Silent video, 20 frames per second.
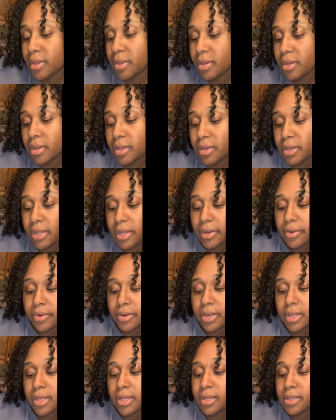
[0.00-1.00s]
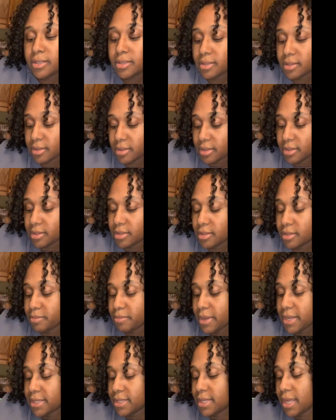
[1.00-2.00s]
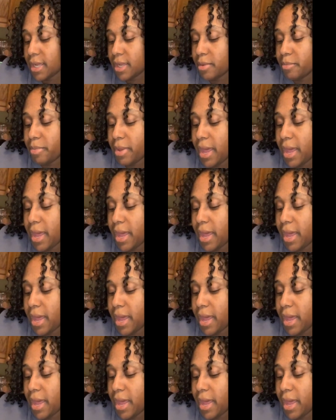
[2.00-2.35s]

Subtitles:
And here it is. This is my second